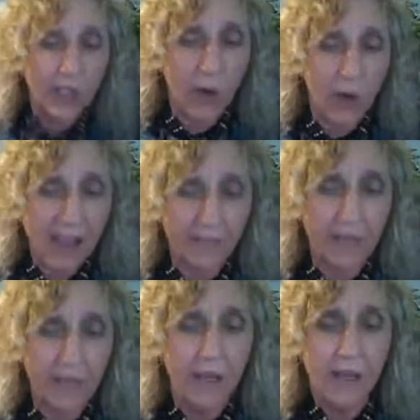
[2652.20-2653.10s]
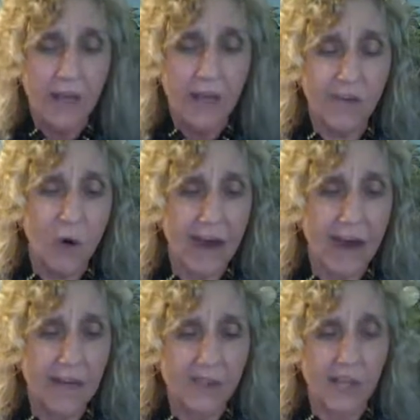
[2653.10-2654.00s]
having a
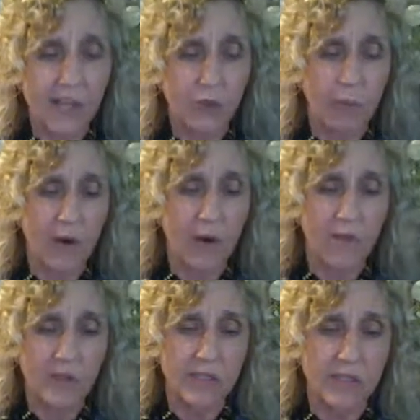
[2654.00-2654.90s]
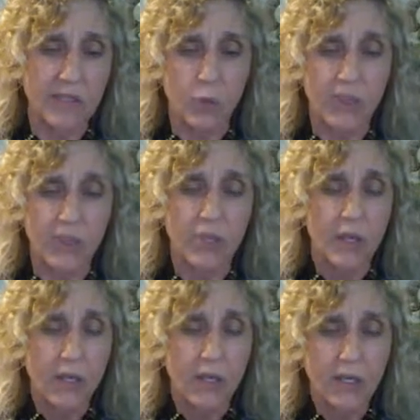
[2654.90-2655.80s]
variety of sexual preferences, which,
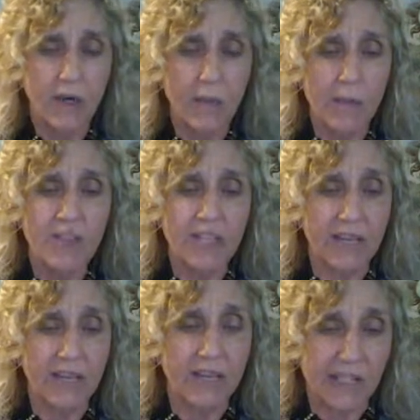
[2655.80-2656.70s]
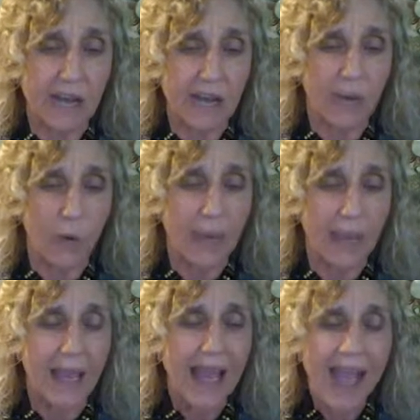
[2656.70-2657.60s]
let me just get this out of the way.